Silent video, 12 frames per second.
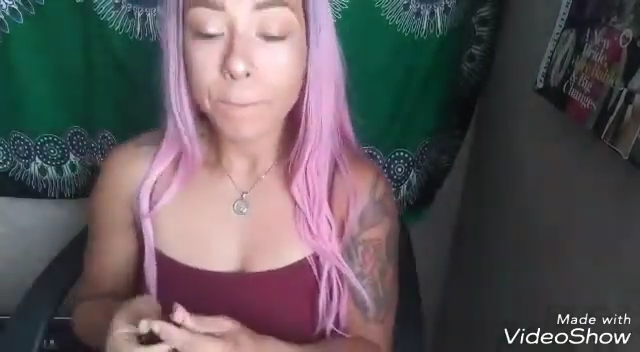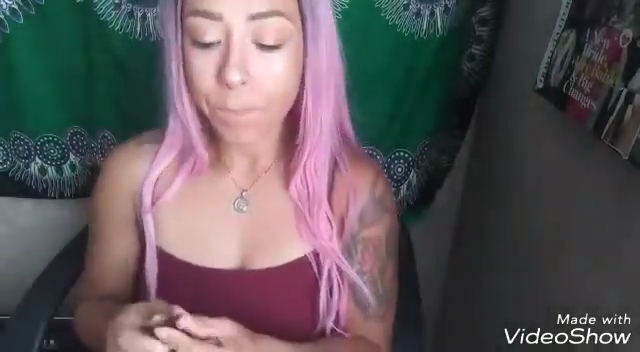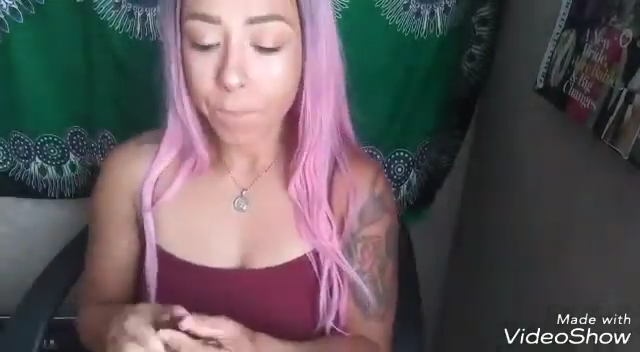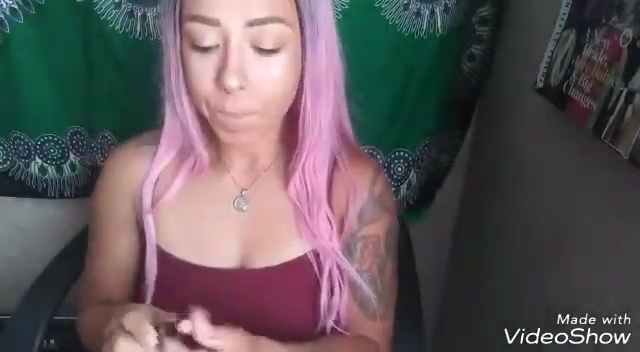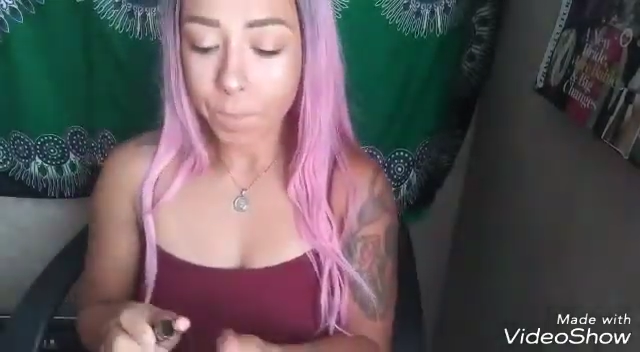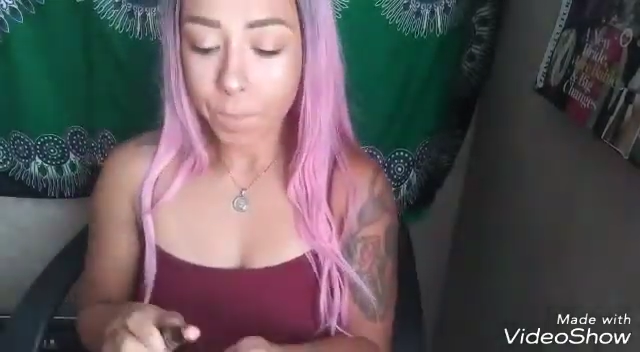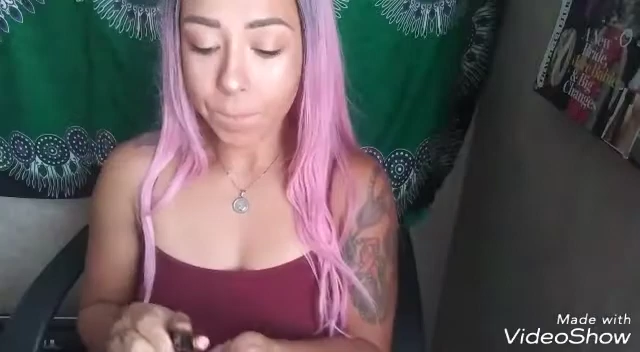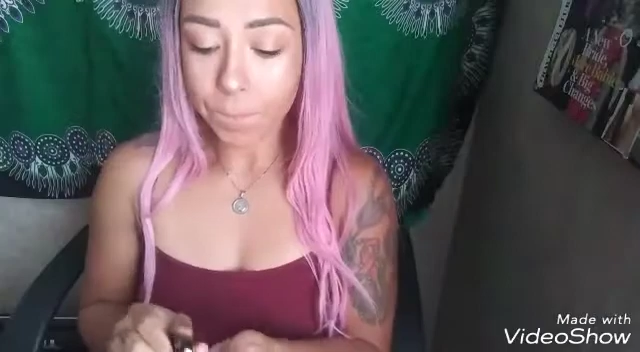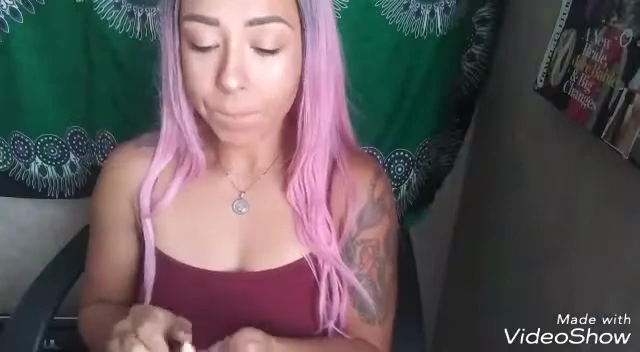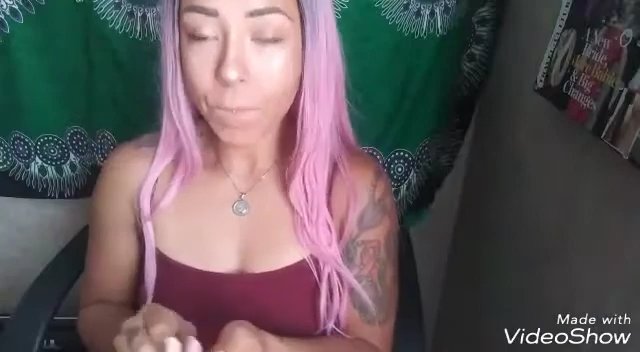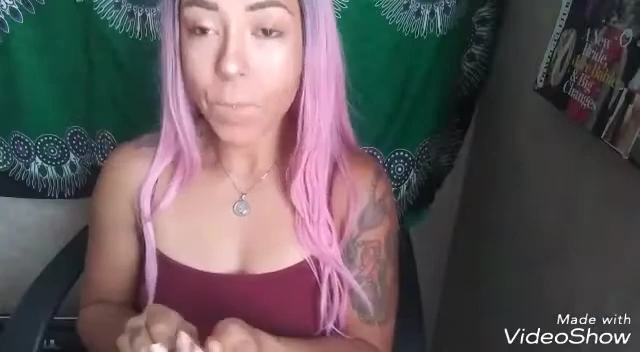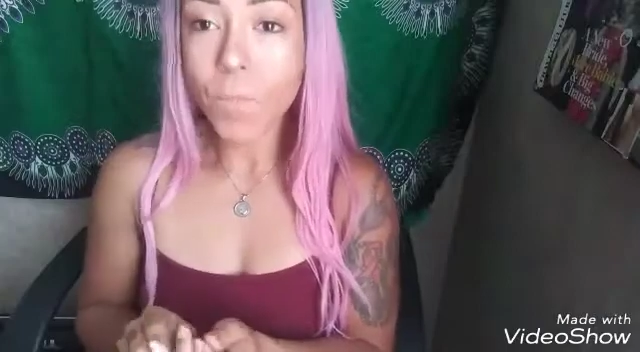just to give
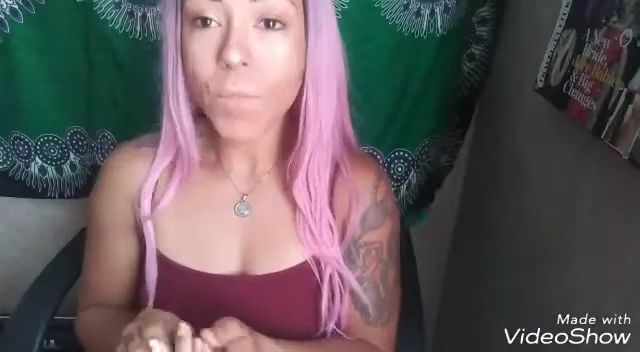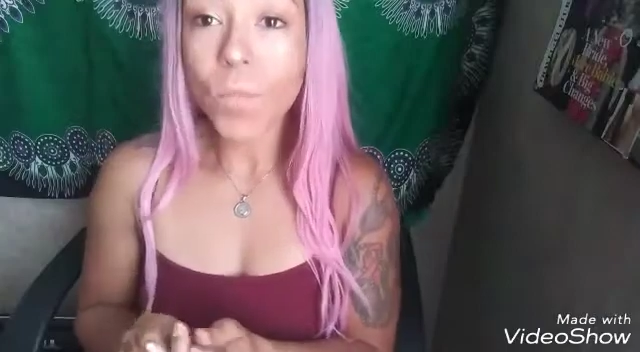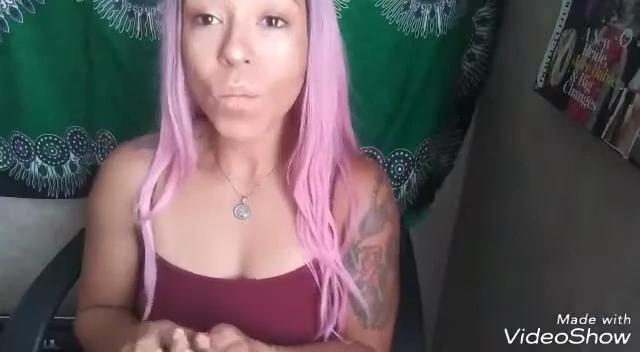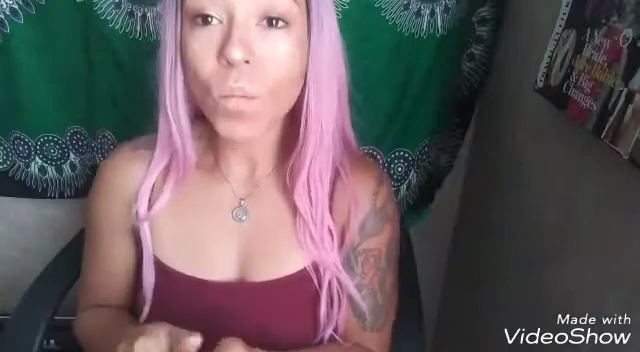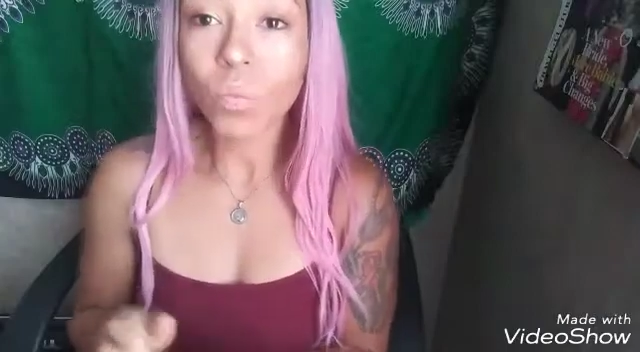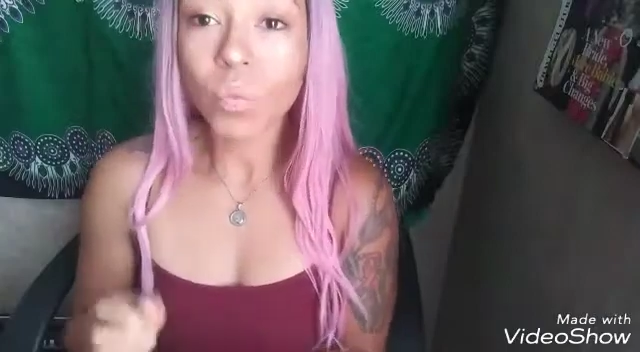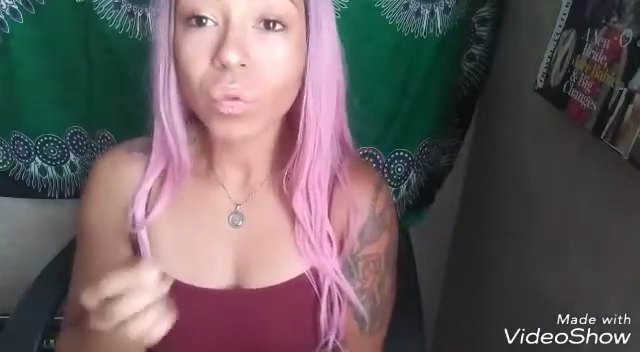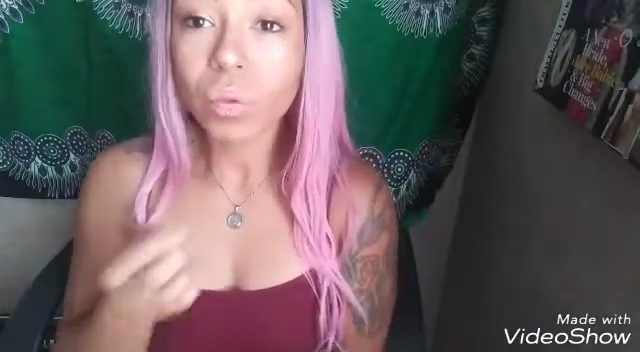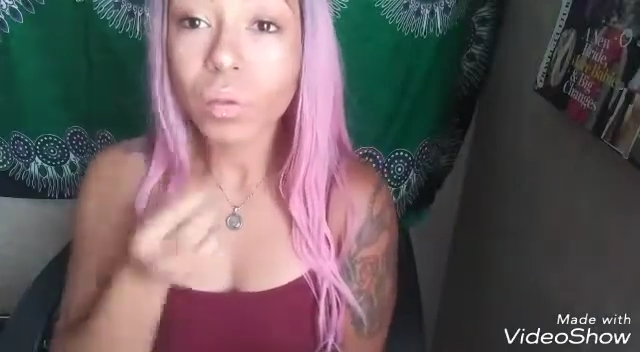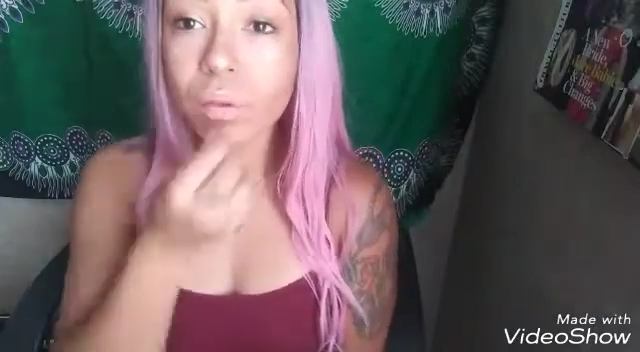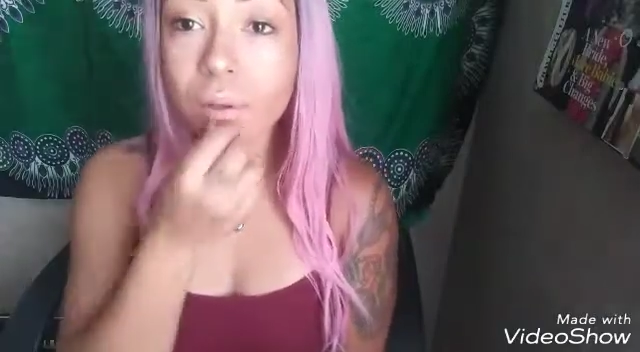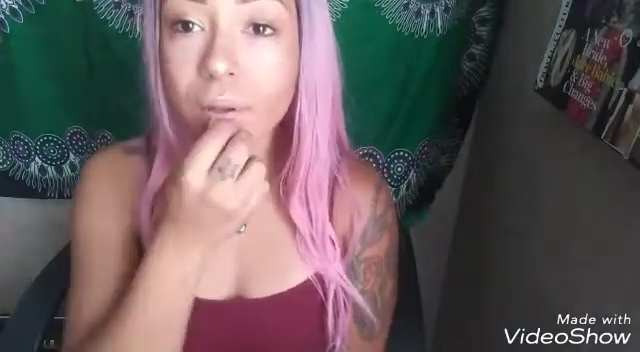my lips a little
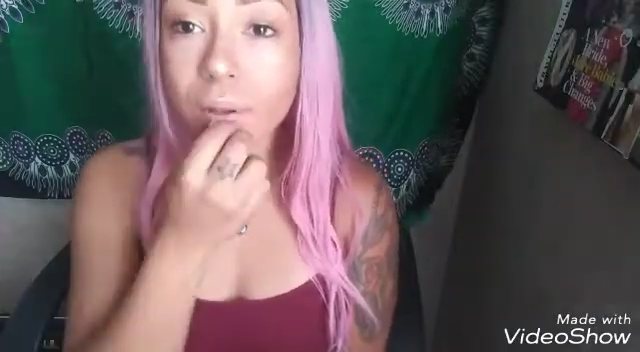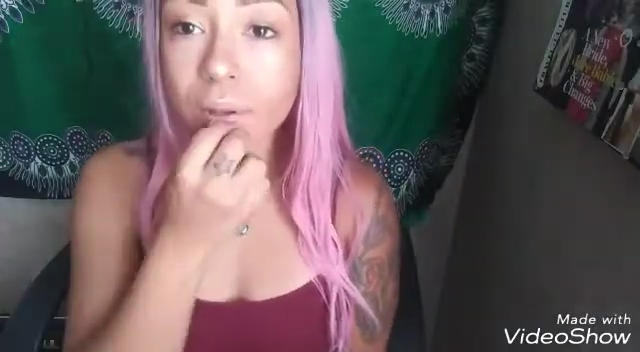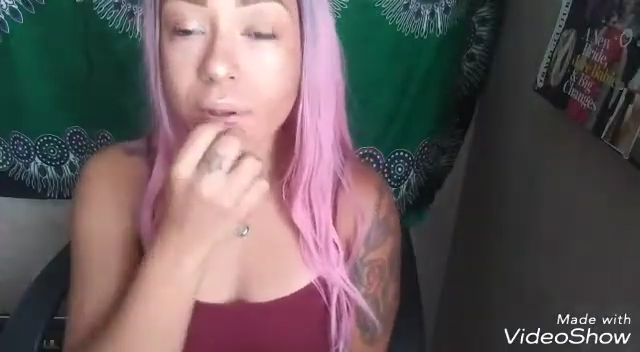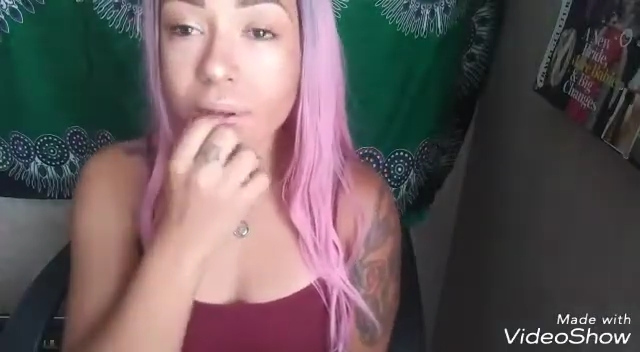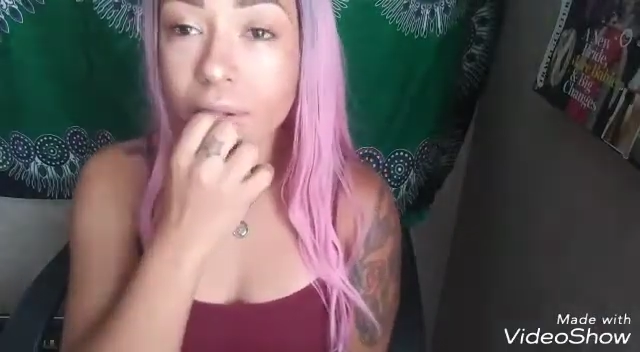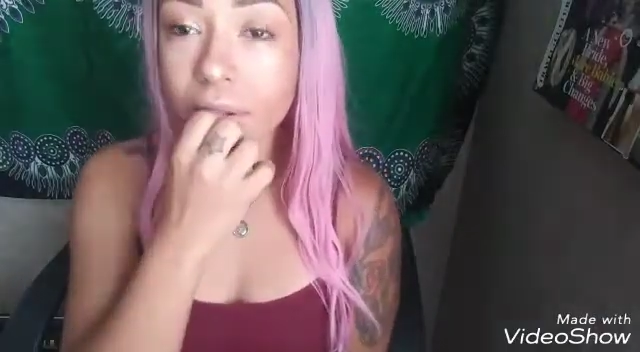bit of color.